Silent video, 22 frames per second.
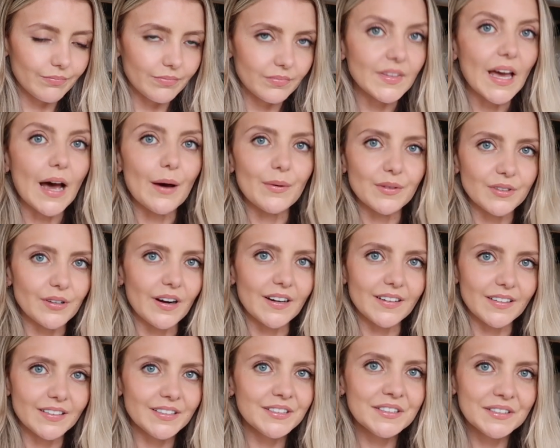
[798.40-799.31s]
that was
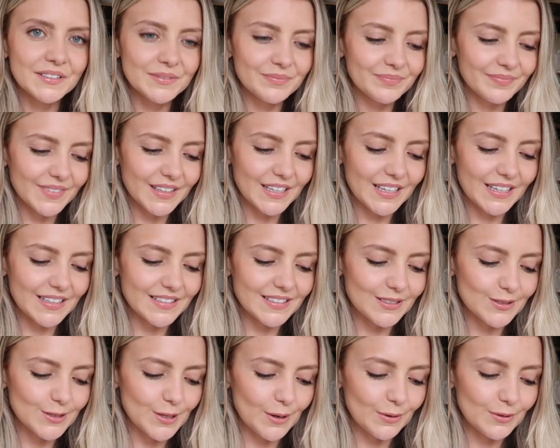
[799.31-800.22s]
hard. Because
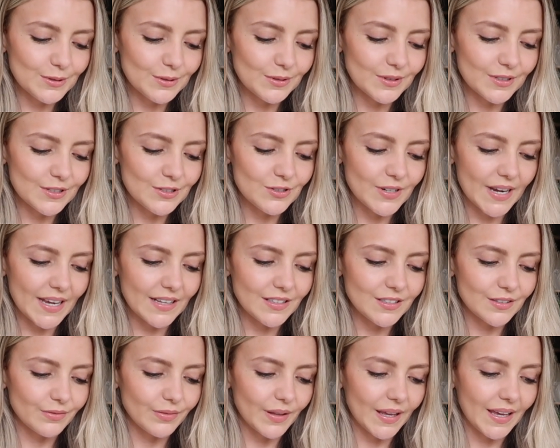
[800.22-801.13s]
it's also the
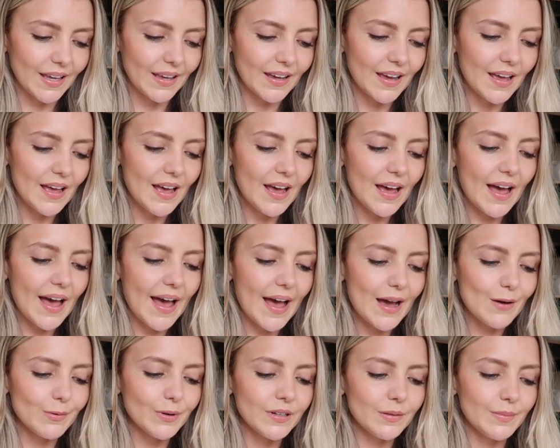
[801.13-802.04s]
stress of like,
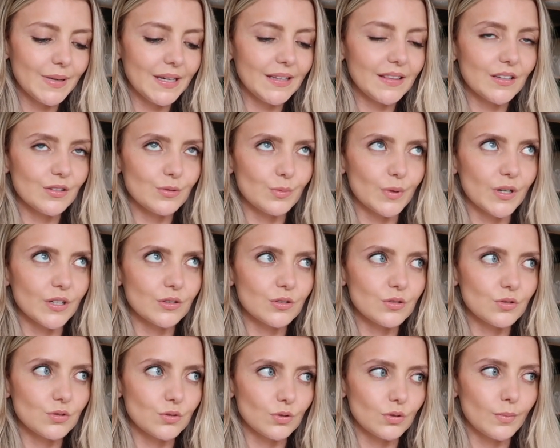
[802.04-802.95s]
I want to make this work
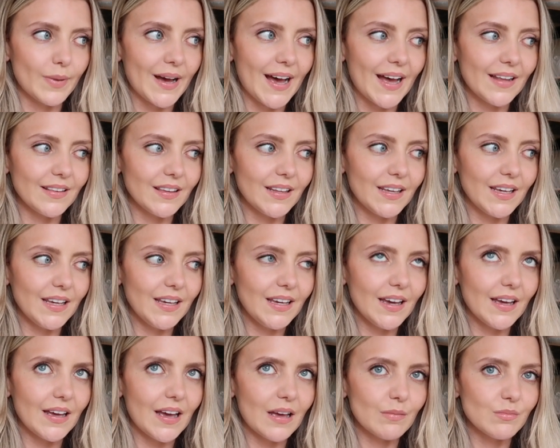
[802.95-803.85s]
so
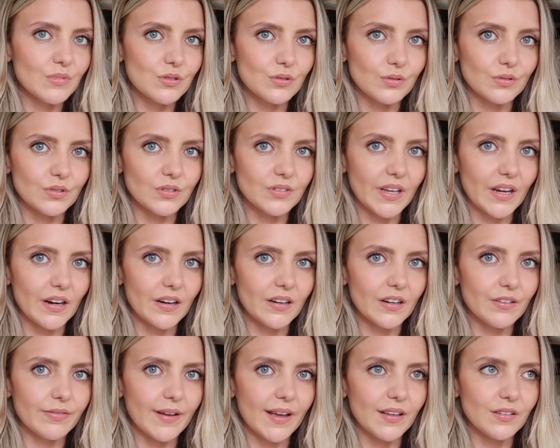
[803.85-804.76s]
badly. I'm so
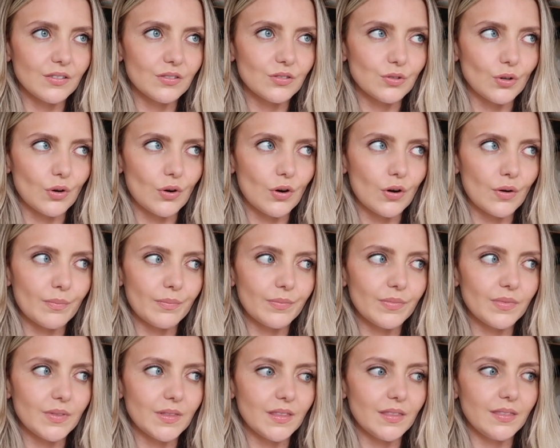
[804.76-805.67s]
scared if I stop,
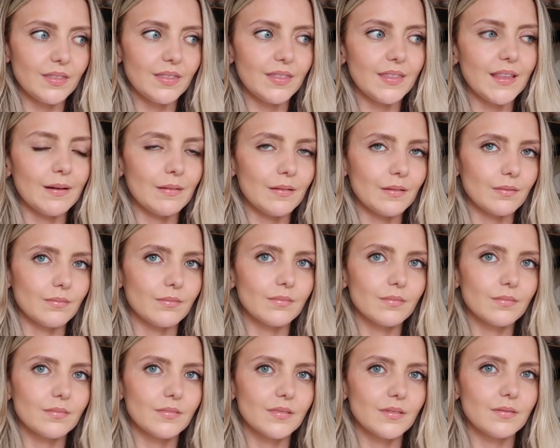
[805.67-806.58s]
then
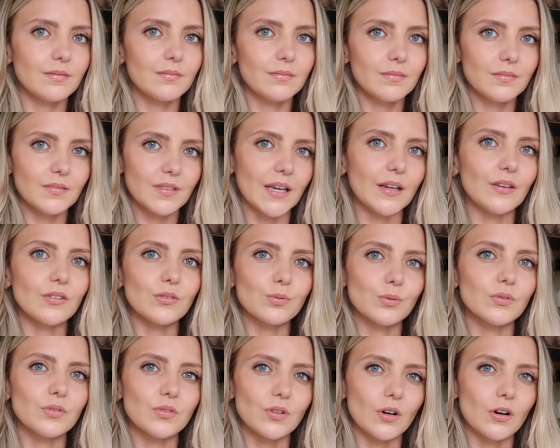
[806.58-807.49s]
things
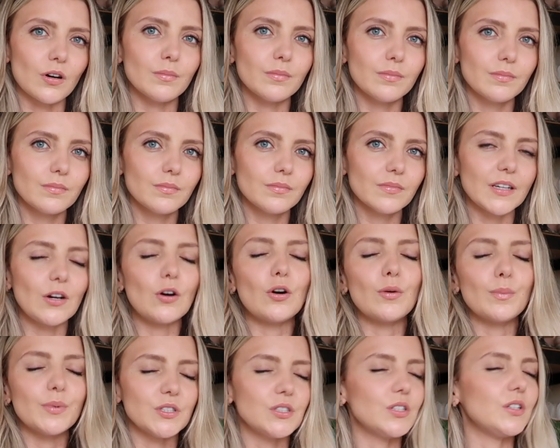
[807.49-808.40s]
will stop, like
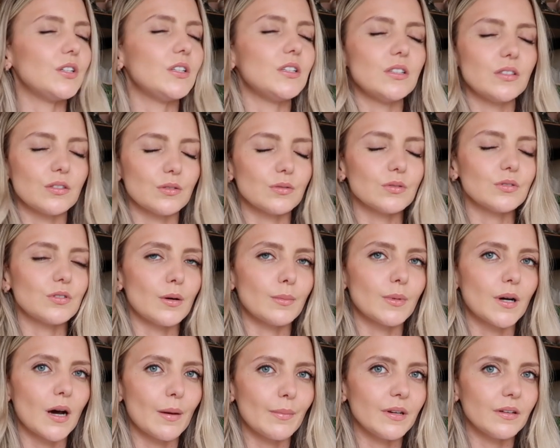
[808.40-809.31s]
opportunities will
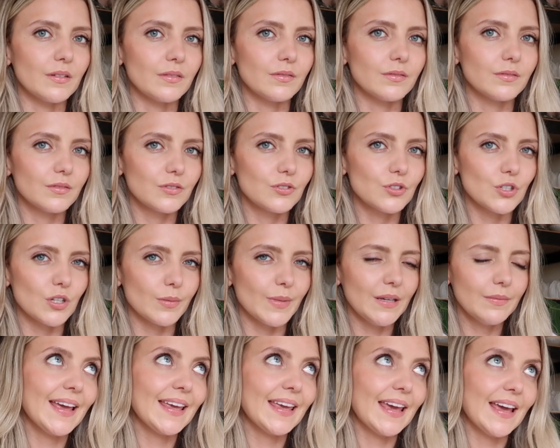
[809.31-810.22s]
stop coming to
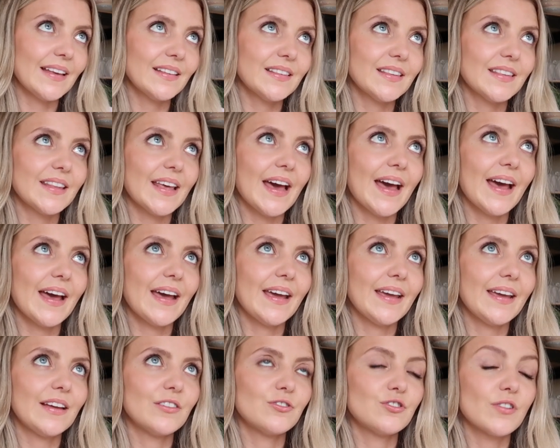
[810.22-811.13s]
me. I guess that
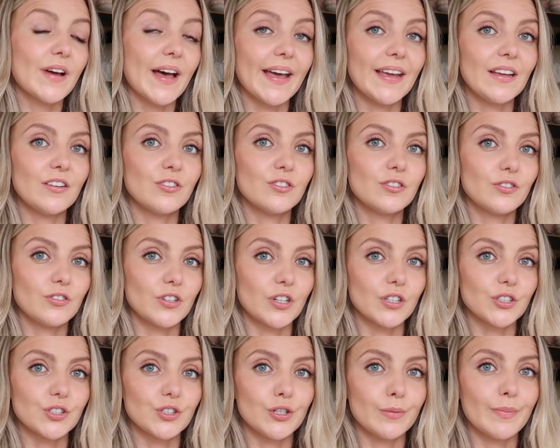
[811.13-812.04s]
I try and
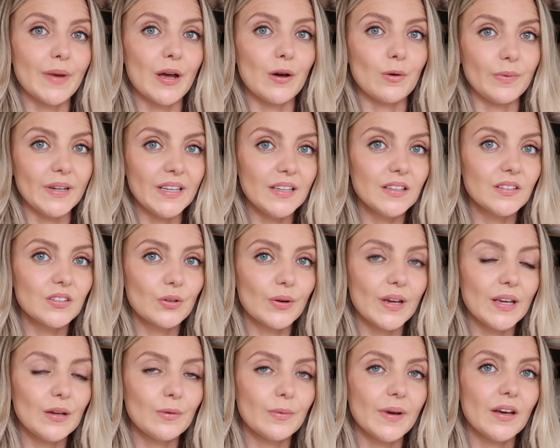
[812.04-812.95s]
structure my weeks
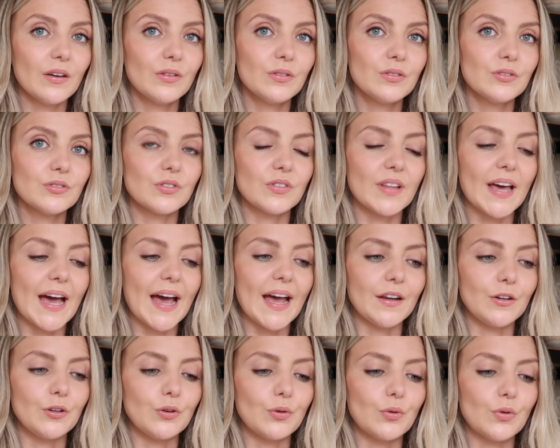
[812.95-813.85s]
quite well so that
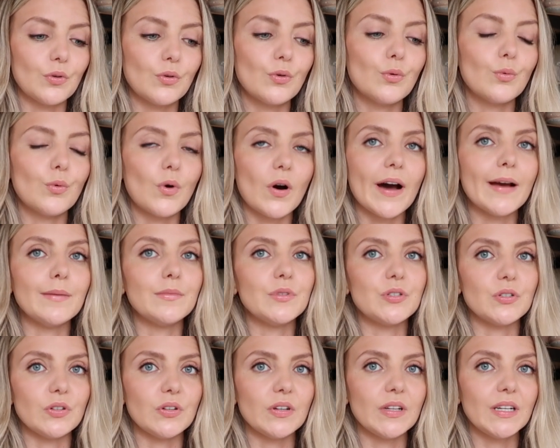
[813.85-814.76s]
I know what I'm
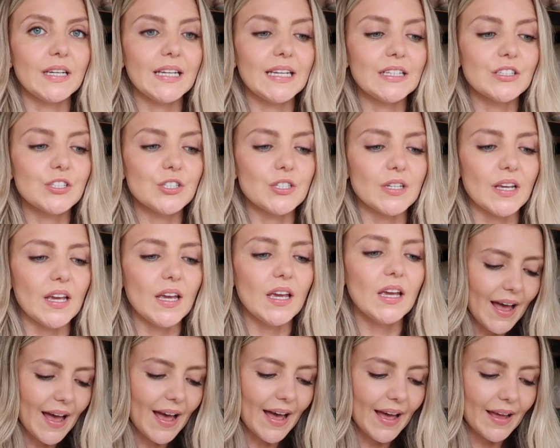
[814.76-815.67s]
doing each
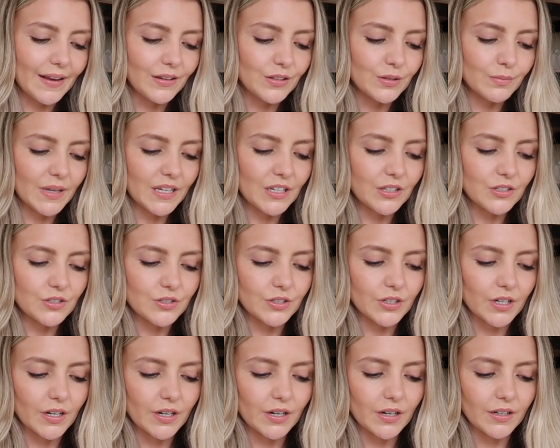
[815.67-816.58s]
day, and making
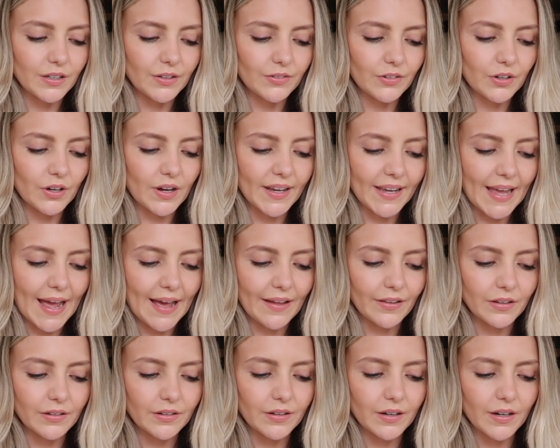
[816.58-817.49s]
sure you've got a
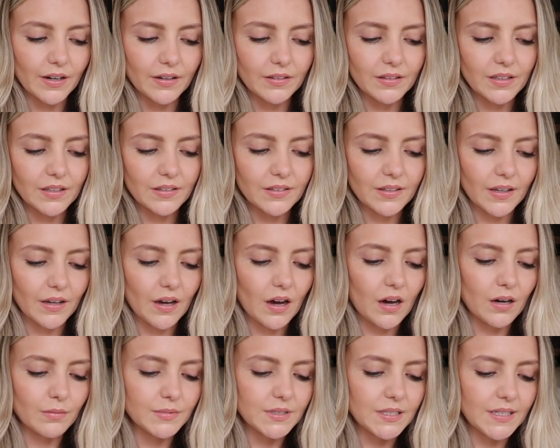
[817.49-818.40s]
calendar that's
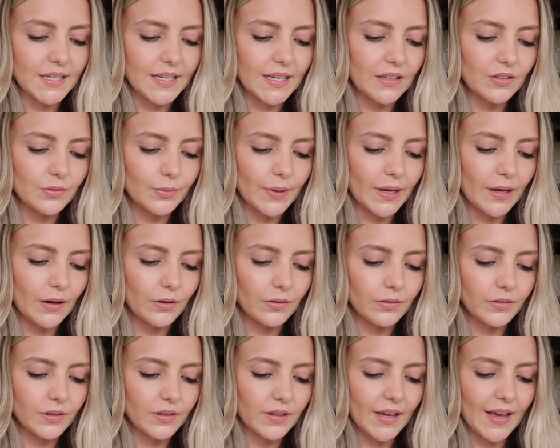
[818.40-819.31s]
like up to date as
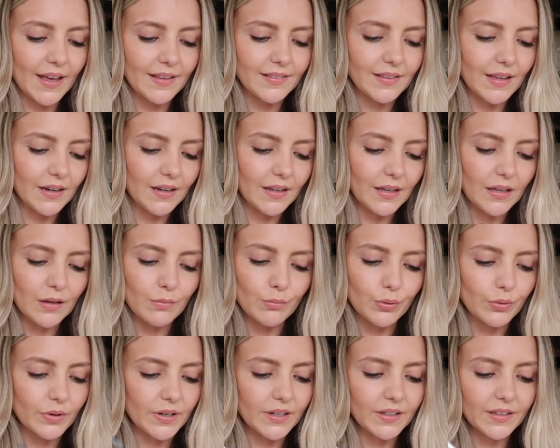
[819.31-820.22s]
well, that has any
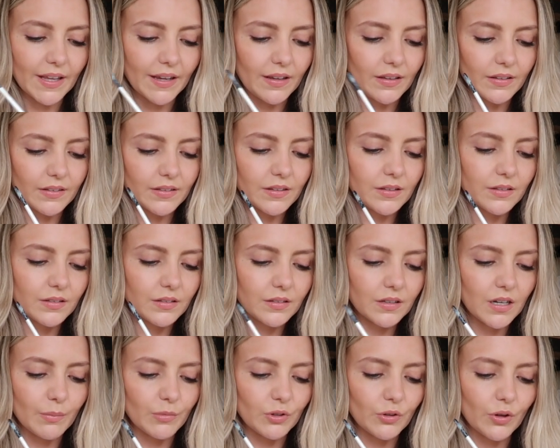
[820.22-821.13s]
important things
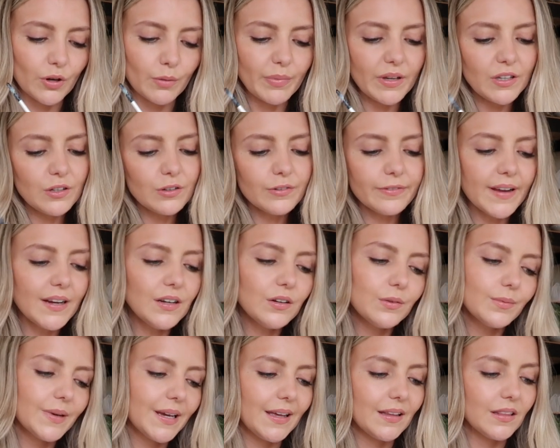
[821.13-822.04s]
coming along. But you'll find
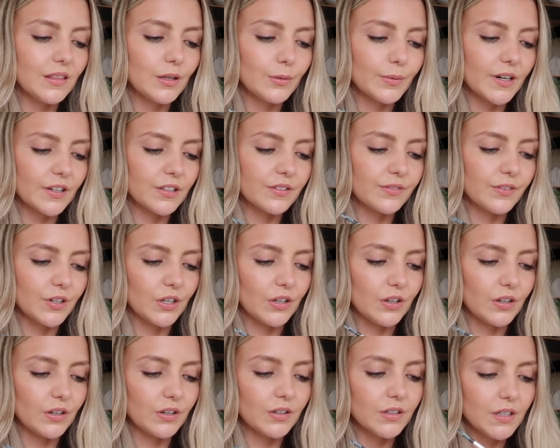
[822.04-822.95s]
a way that works for
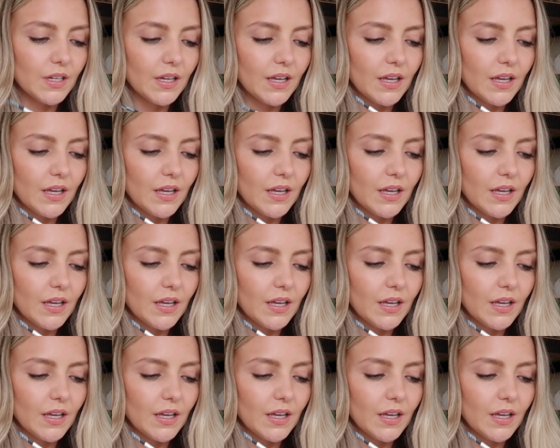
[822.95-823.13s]
you.